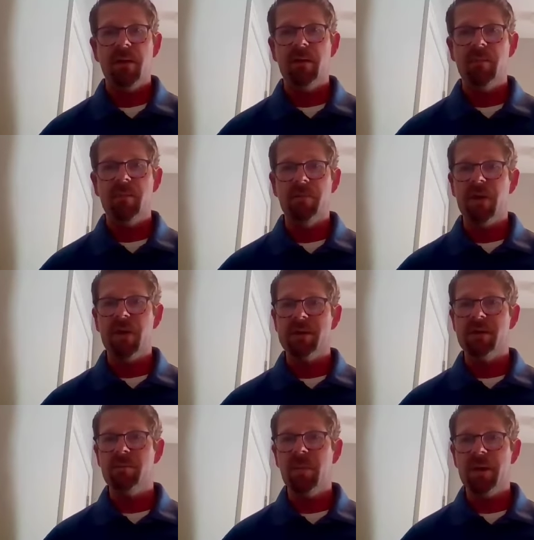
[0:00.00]
uh,
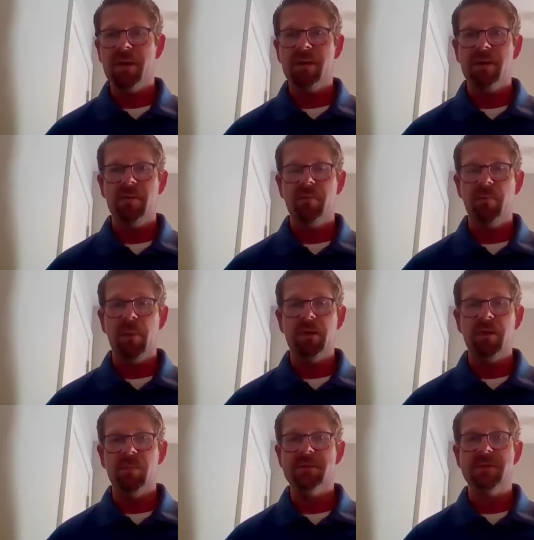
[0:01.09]
affected by,
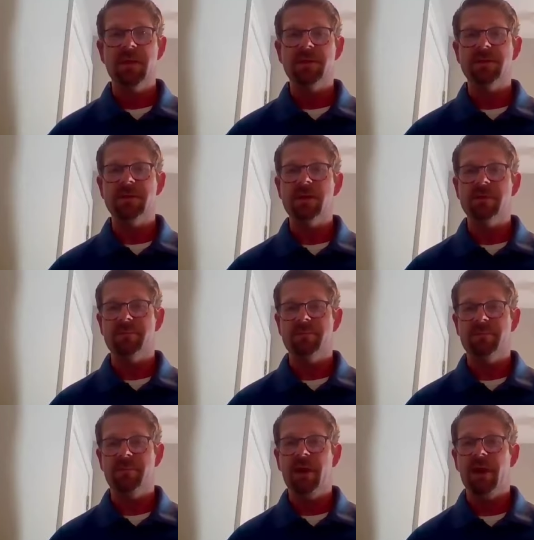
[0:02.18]
by the mistakes that,
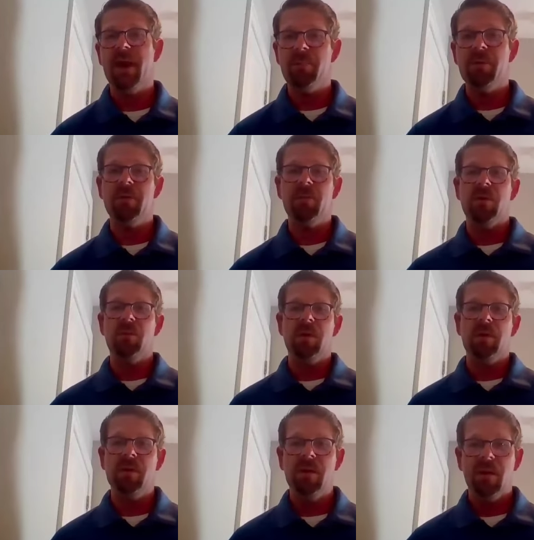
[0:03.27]
that happen when
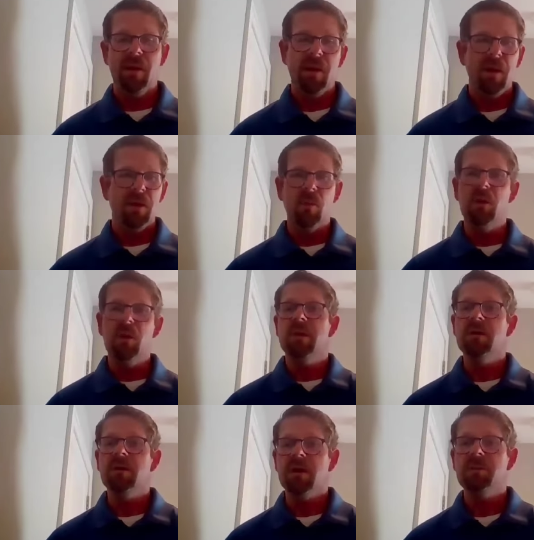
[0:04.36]
we, when
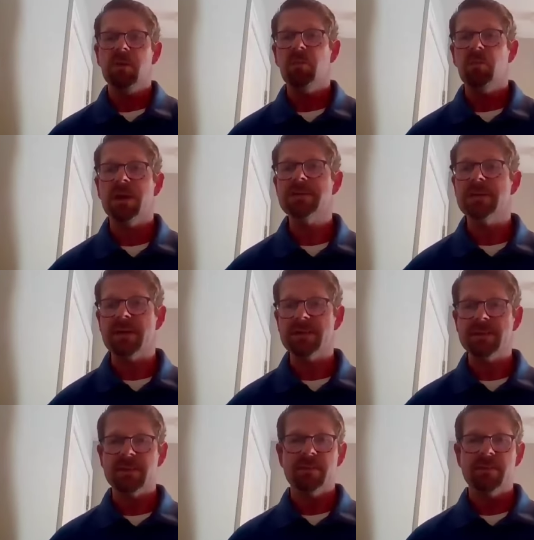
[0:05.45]
we interrupt the
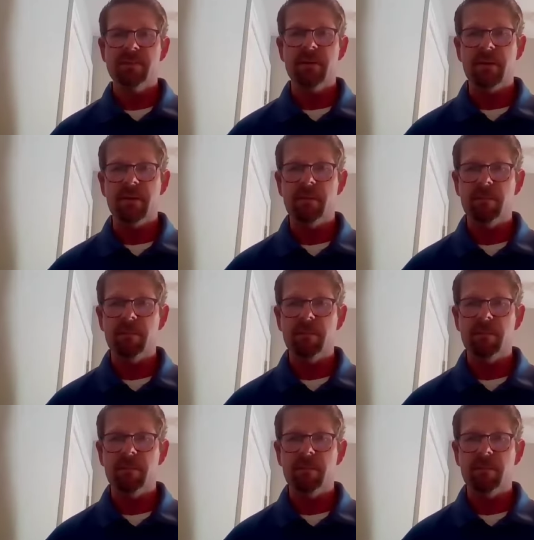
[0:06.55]
process. Um,